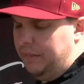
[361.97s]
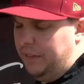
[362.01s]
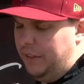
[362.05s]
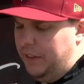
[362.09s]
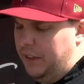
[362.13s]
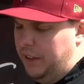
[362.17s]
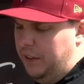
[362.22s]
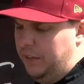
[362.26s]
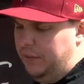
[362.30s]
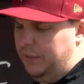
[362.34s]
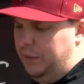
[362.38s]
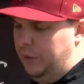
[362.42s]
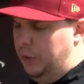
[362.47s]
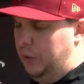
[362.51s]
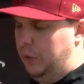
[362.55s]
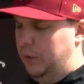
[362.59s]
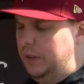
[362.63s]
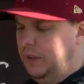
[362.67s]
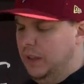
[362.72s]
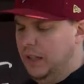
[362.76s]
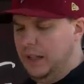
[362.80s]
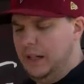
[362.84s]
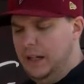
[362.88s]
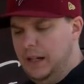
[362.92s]
for your
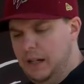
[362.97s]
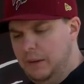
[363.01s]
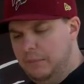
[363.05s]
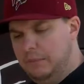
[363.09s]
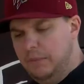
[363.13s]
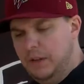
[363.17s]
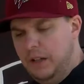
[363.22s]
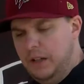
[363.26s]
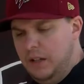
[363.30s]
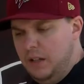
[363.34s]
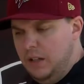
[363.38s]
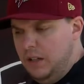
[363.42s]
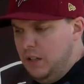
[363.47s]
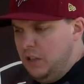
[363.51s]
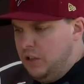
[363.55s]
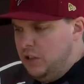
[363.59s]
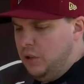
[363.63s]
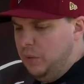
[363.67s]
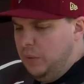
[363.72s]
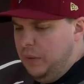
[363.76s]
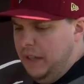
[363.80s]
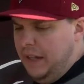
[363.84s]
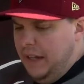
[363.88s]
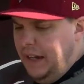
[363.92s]
food.
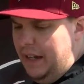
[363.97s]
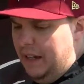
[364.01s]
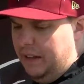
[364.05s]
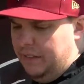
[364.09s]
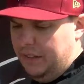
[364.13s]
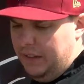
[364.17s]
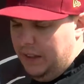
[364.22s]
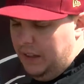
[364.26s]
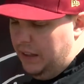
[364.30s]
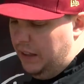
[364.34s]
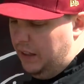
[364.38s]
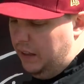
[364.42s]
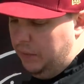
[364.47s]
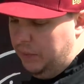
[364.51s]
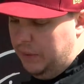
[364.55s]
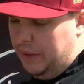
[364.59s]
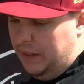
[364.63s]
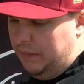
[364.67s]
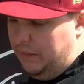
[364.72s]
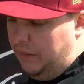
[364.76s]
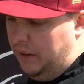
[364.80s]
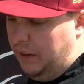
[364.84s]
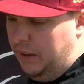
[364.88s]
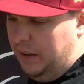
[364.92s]
So we have
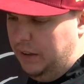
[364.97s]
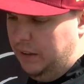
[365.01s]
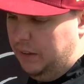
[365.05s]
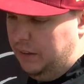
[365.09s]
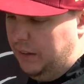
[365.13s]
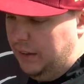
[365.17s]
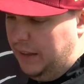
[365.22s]
a